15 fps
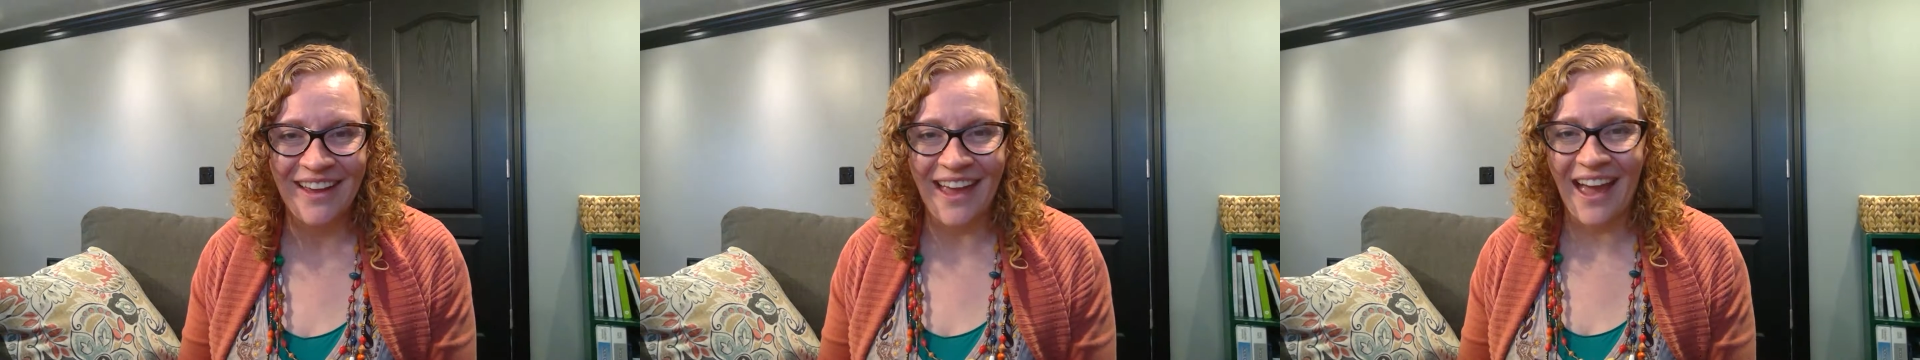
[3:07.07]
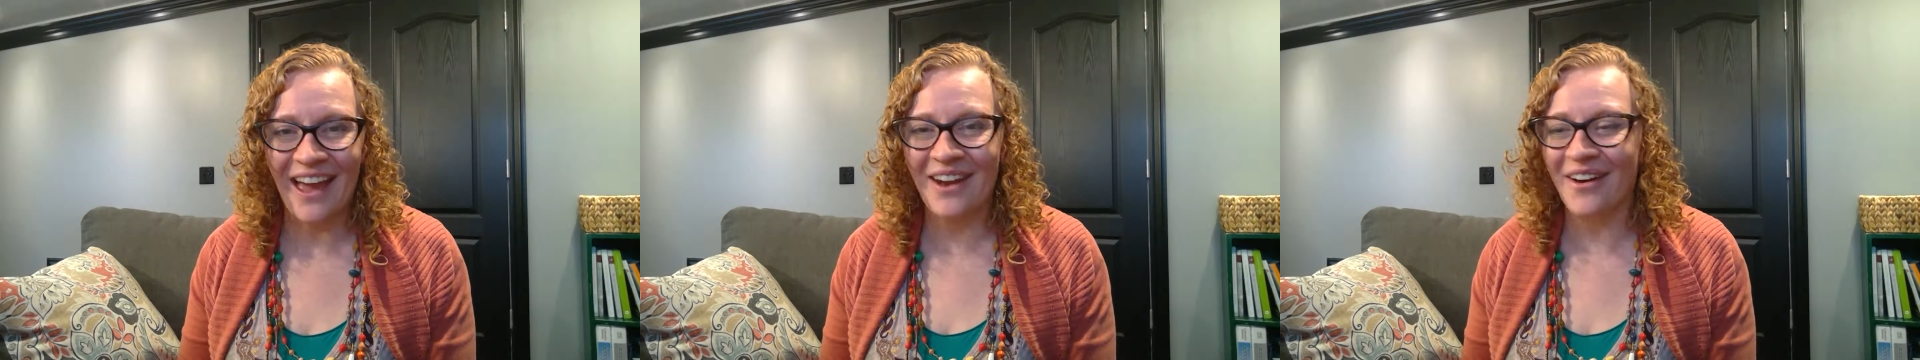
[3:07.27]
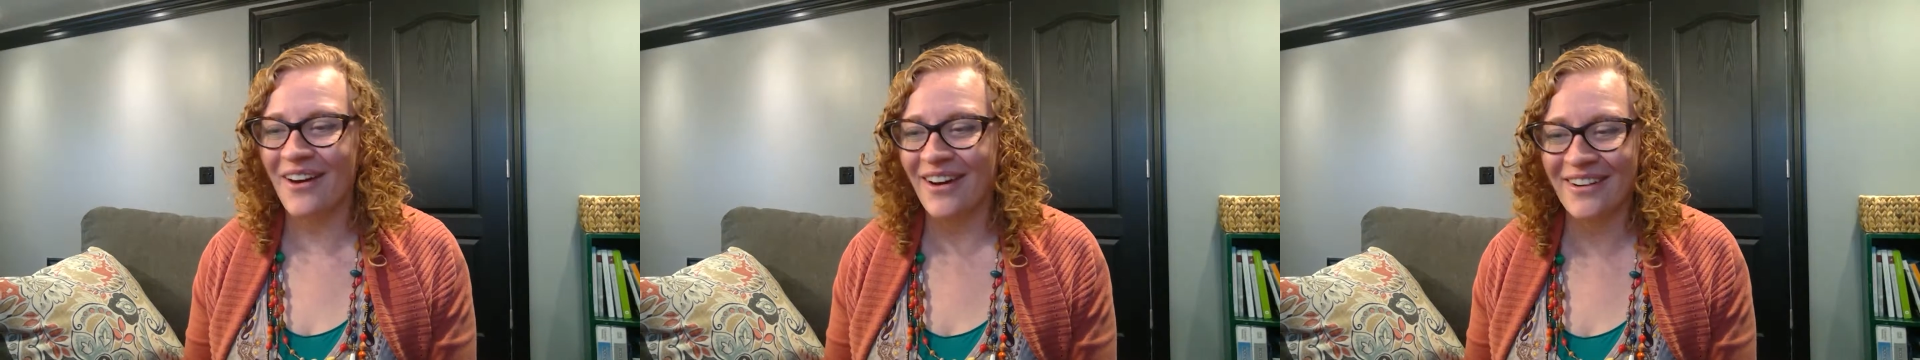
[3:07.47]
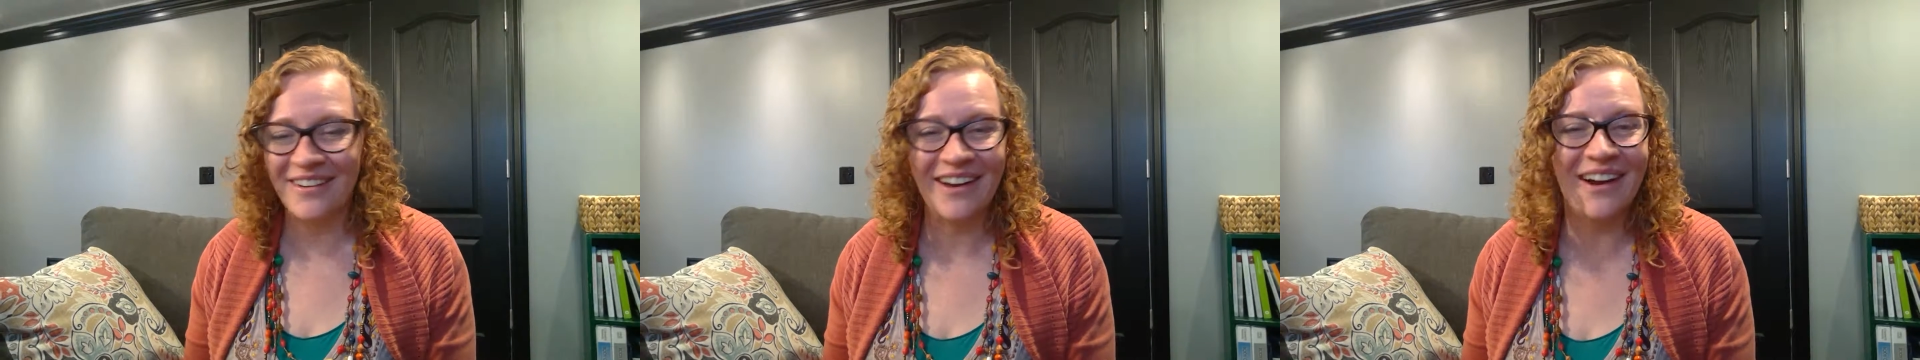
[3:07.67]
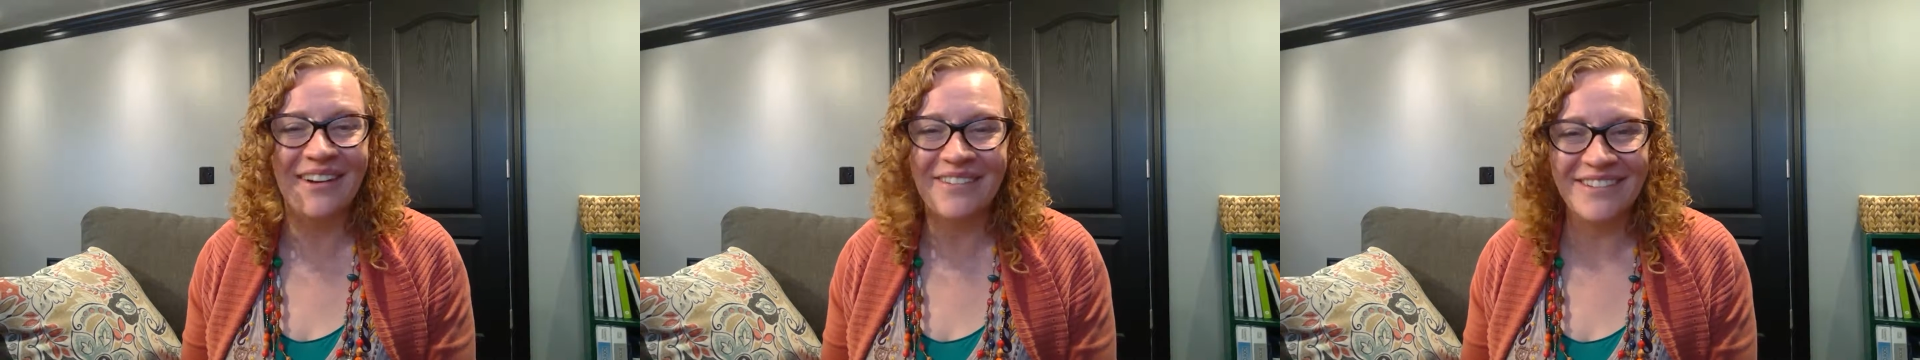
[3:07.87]
and On
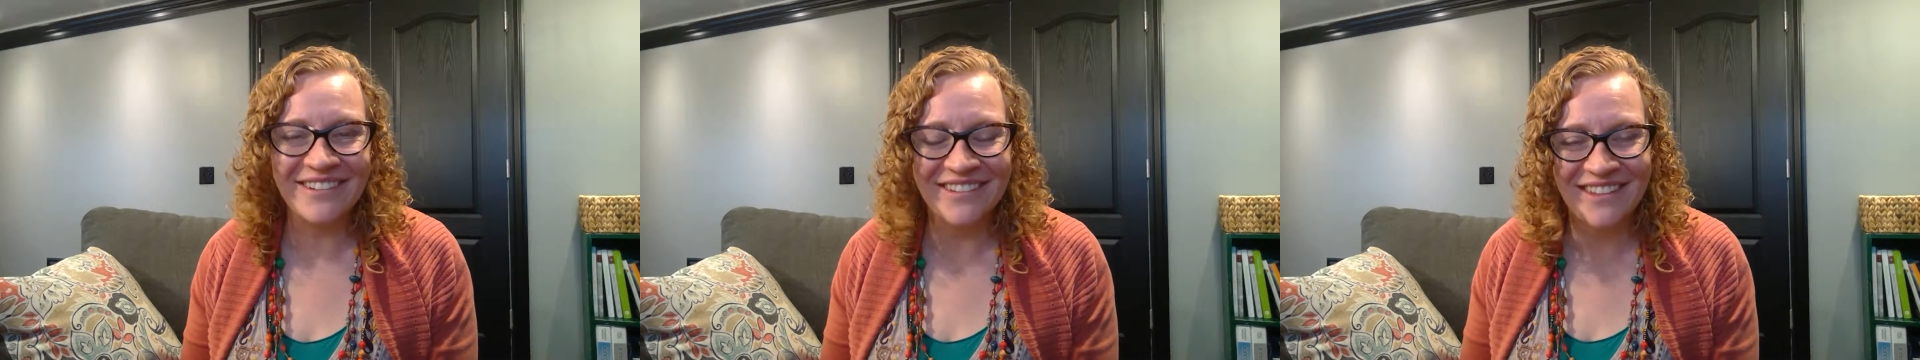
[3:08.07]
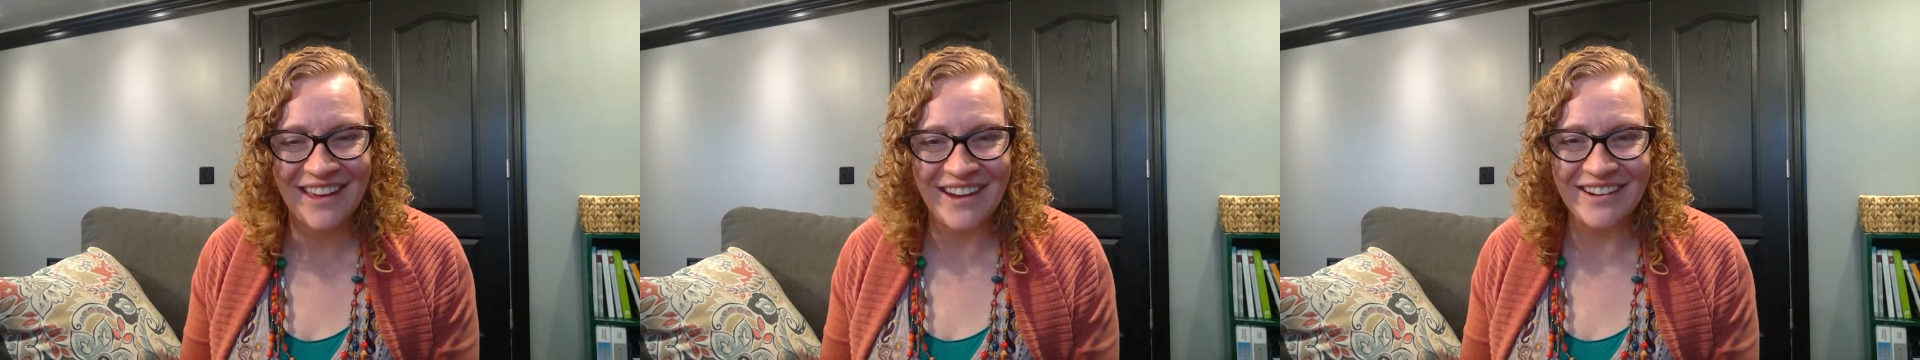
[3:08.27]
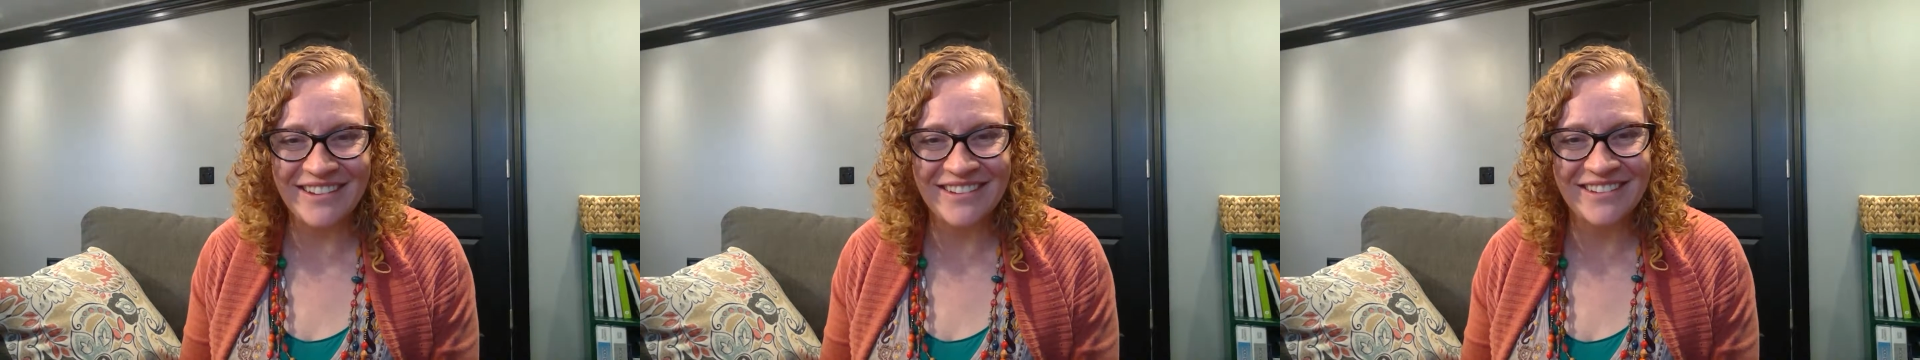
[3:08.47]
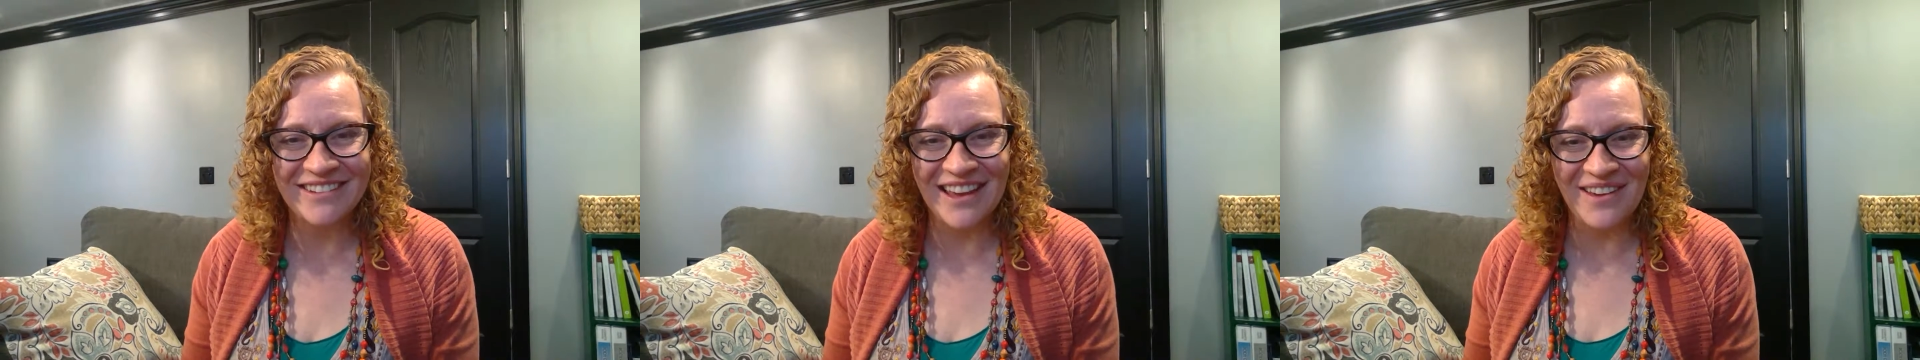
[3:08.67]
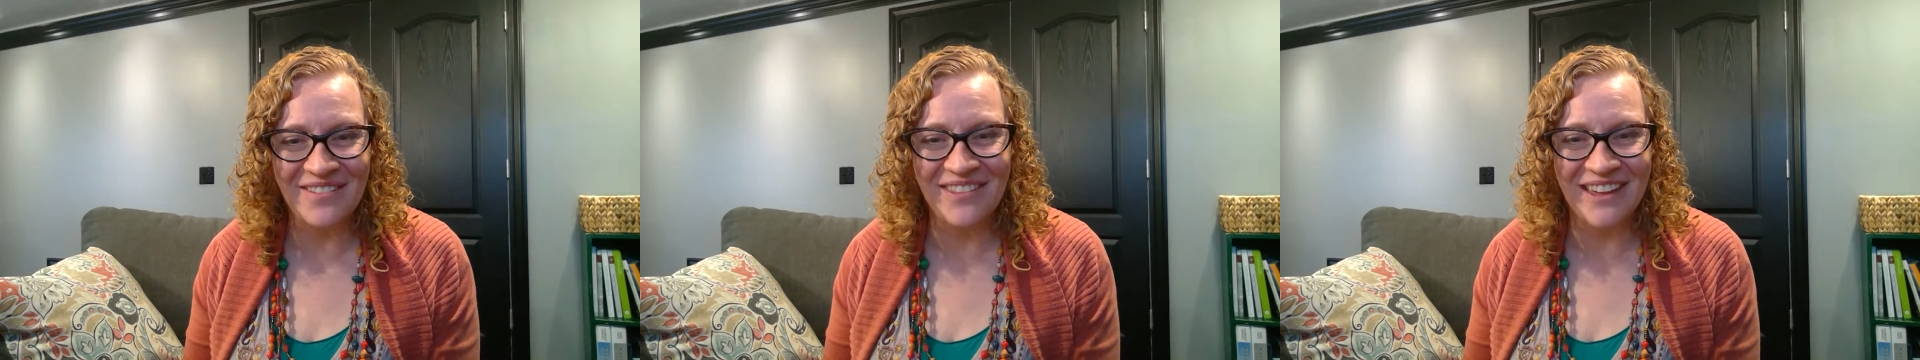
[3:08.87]
Guard was there to
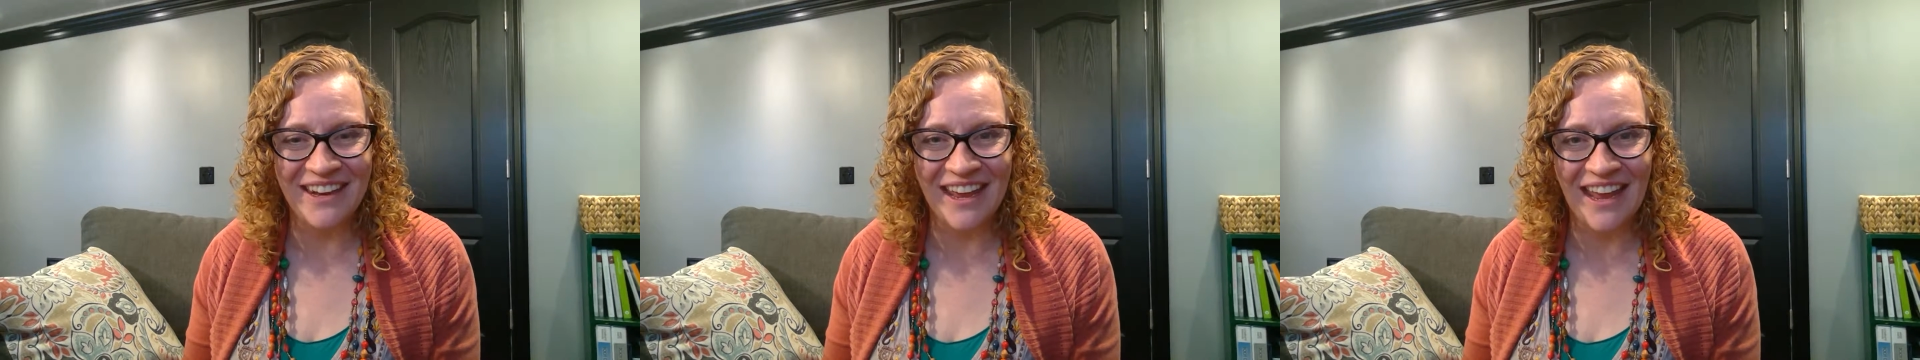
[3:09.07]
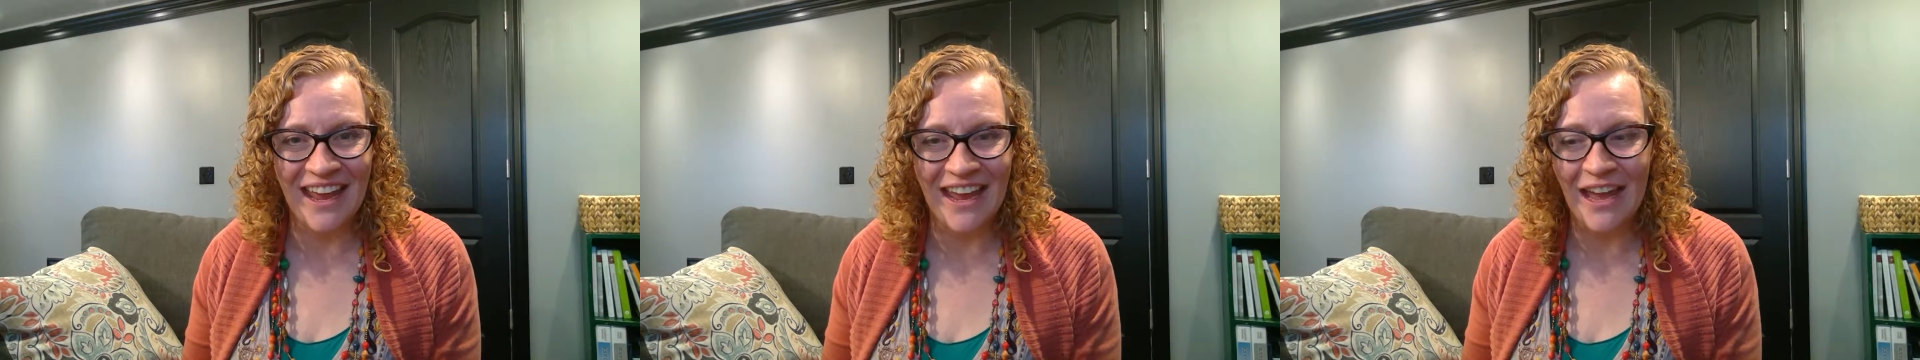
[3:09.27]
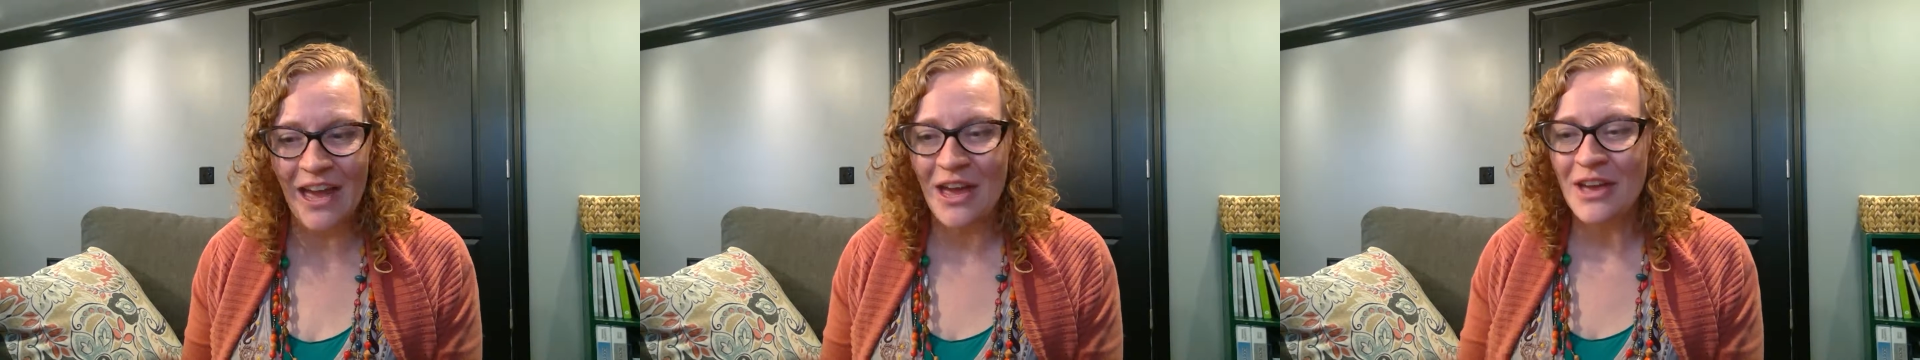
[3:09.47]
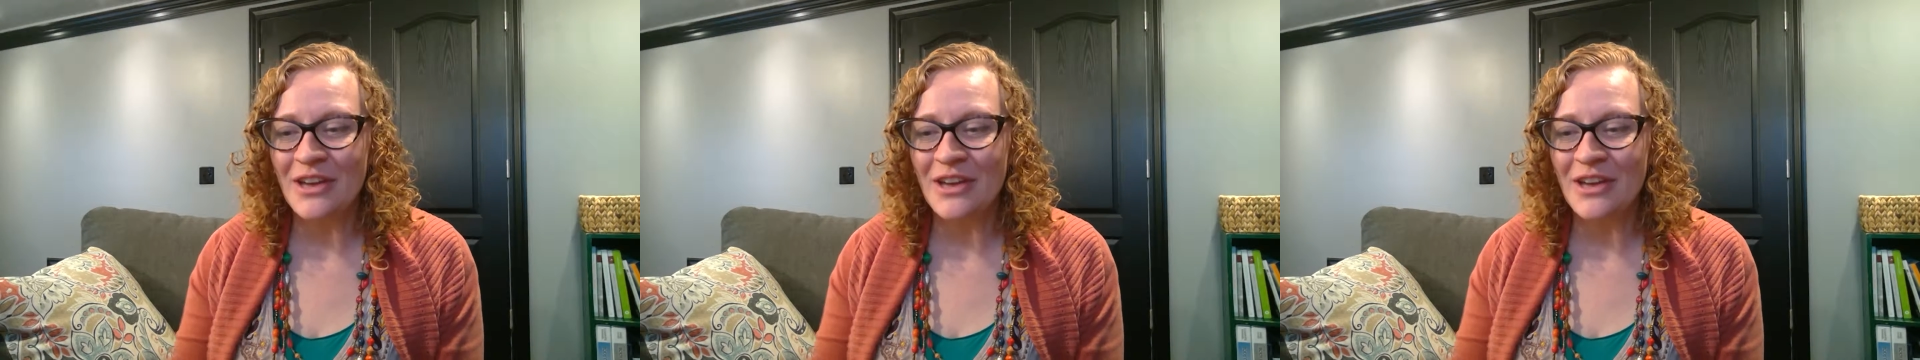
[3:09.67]
save the day.